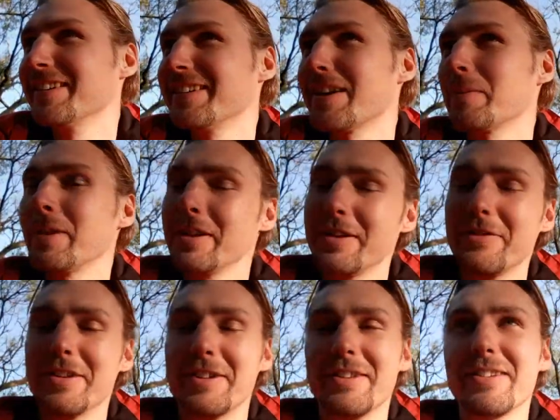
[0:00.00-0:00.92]
I believe
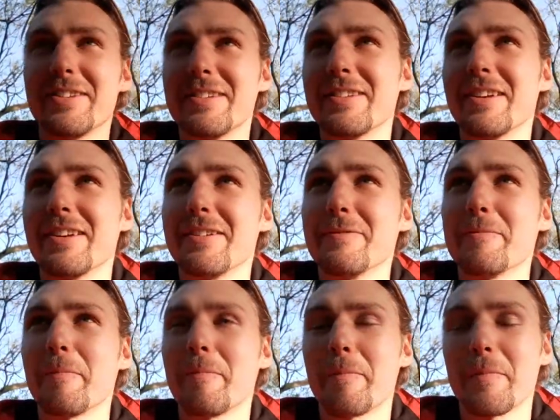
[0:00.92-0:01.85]
it um,
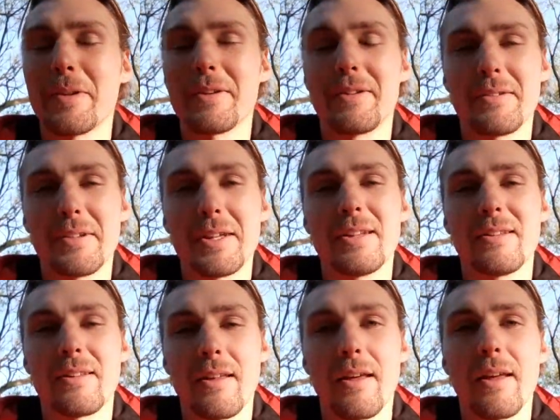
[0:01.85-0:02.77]

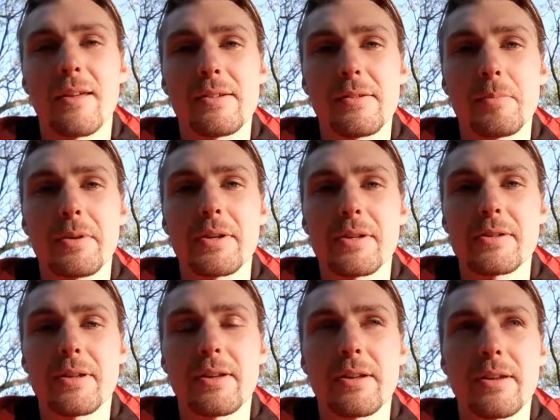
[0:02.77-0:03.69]
has
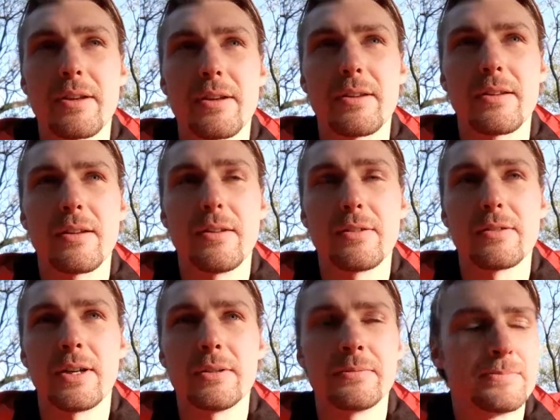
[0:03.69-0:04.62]
potential in the in the long
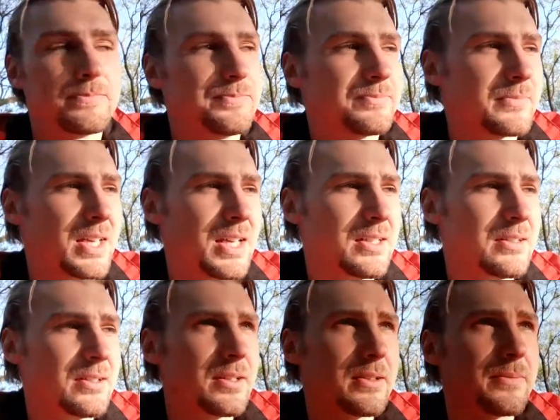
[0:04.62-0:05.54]
run,
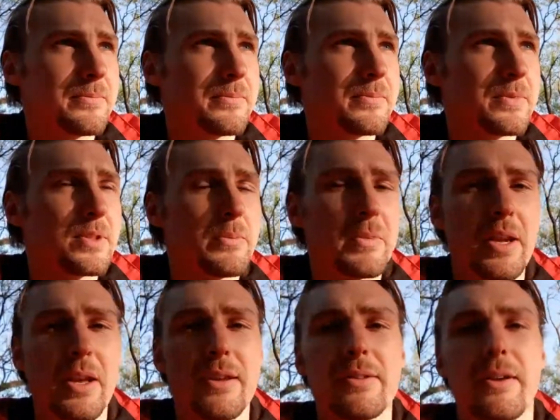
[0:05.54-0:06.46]
and uh, so
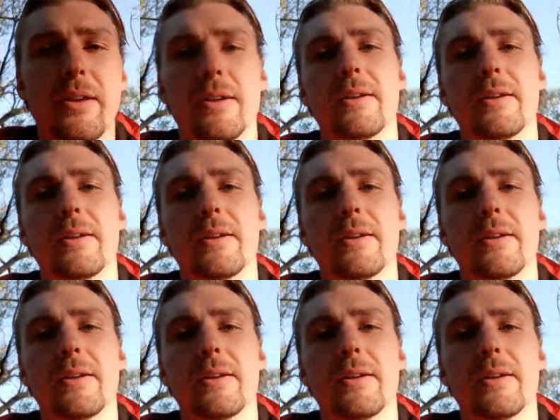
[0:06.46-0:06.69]
many are saying